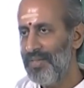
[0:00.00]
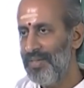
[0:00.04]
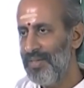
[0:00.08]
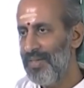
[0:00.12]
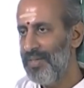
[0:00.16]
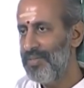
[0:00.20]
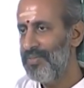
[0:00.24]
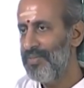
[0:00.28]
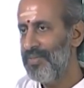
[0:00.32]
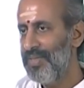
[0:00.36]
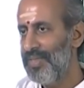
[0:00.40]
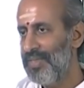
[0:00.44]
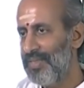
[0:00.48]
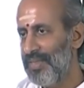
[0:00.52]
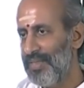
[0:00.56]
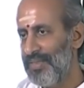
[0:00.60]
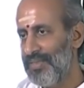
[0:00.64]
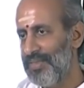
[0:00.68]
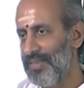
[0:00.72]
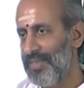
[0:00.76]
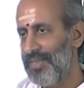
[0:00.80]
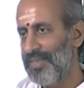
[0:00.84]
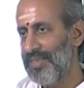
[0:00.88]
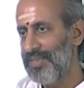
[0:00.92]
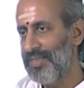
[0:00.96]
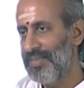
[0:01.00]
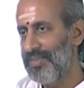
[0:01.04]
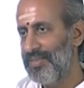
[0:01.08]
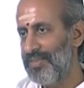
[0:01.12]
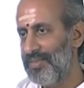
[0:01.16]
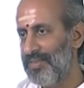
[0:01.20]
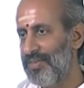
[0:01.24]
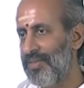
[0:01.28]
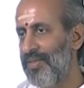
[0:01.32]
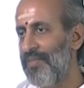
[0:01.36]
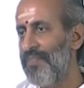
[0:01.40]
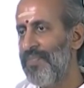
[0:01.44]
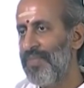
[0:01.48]
day to day transactions.
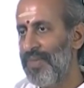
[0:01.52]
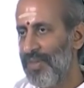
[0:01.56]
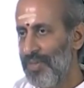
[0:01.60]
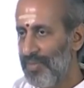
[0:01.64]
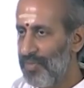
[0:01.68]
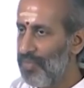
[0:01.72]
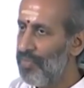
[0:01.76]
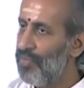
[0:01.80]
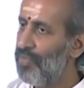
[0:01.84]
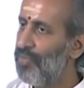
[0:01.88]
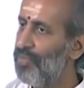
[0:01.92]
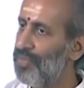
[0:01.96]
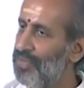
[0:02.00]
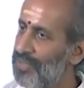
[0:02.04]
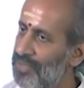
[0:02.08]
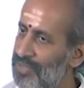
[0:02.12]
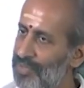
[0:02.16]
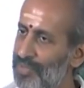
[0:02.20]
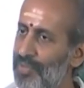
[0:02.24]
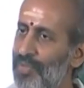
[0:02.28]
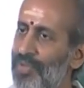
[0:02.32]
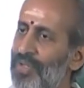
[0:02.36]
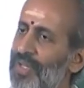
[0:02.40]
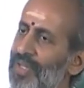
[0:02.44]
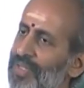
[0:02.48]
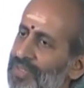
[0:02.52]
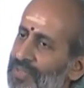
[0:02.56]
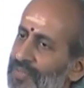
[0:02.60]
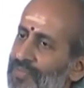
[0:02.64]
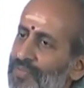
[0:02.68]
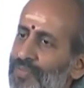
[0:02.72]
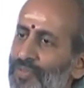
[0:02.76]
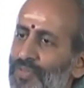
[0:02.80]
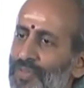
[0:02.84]
So, the shlokas, of